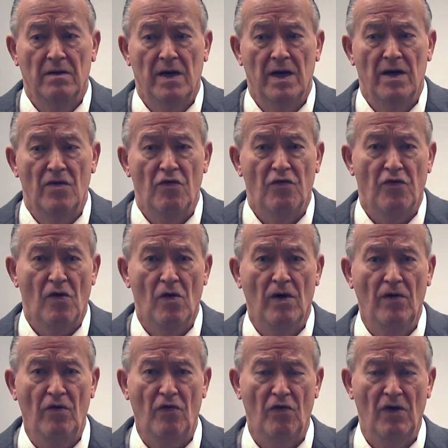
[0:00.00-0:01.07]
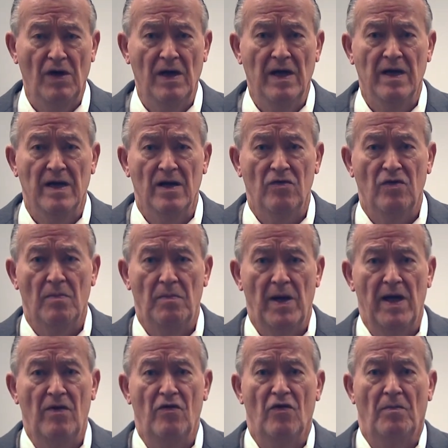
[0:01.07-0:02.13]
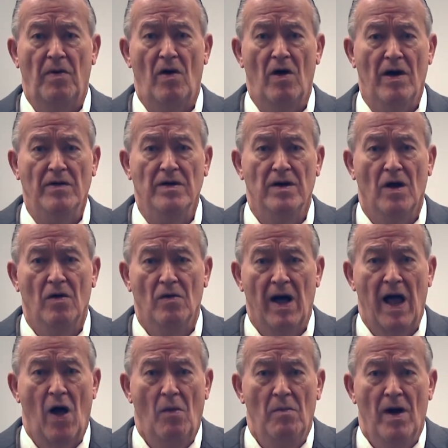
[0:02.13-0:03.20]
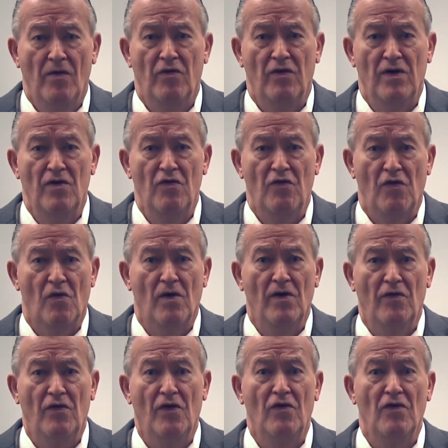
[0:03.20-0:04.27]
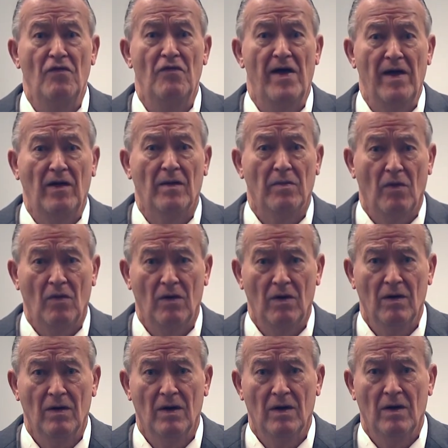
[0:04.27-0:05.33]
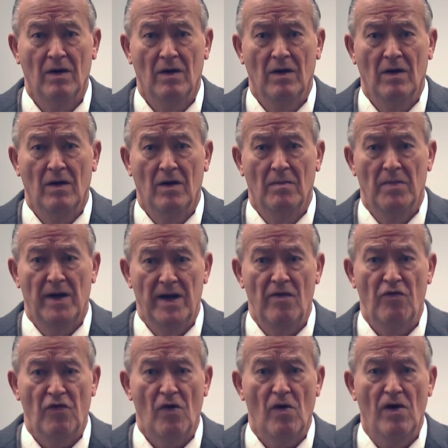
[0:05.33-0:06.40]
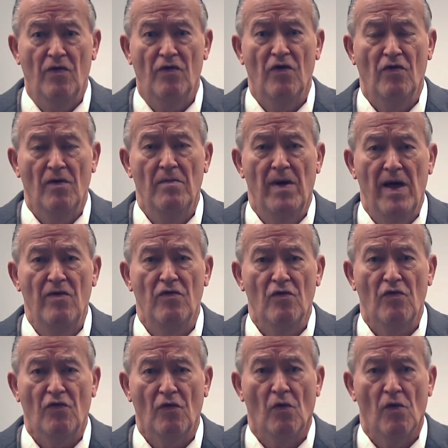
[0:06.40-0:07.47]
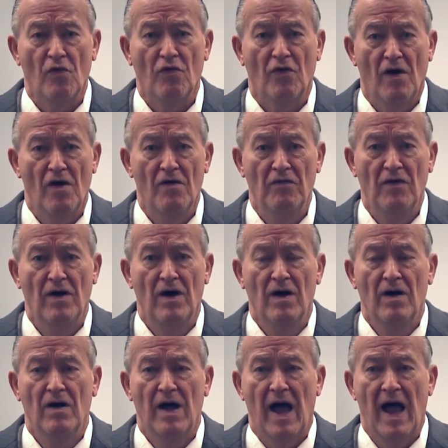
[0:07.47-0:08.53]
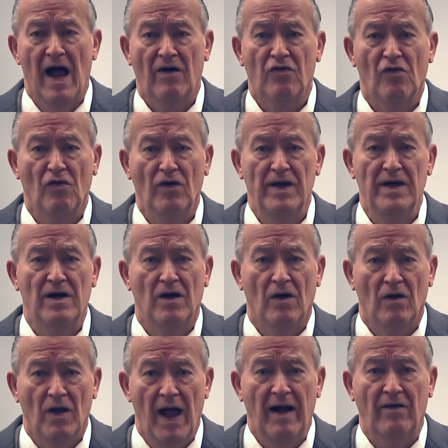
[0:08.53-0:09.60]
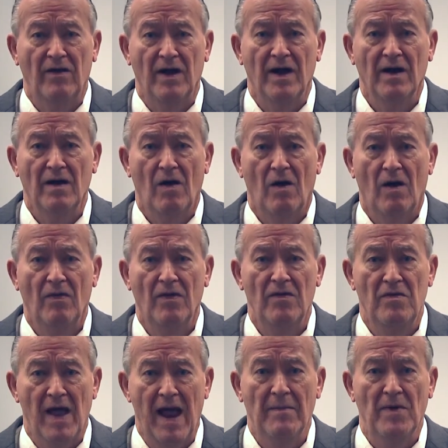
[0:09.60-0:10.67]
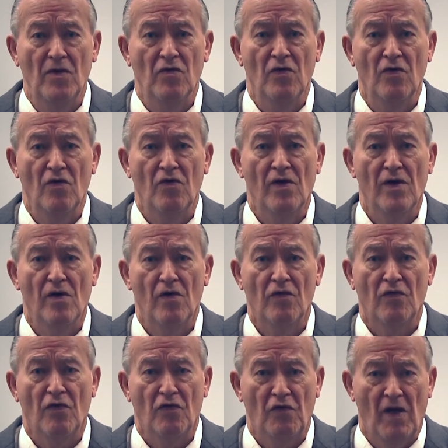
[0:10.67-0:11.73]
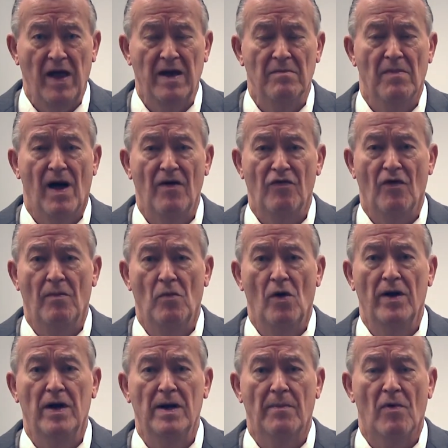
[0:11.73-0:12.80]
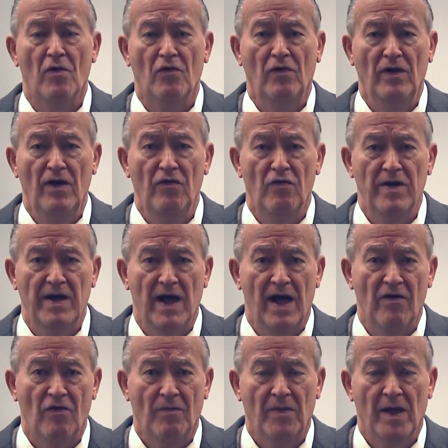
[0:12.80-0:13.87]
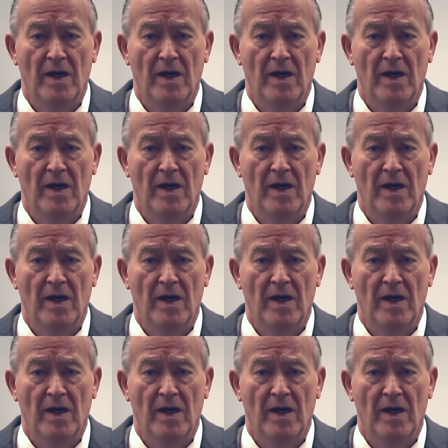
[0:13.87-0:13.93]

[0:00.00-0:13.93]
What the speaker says: insurance, it depends upon, how much insurance is available. But insurance is a major source of actually collecting on the damages that are sustained by someone in a personal injury case.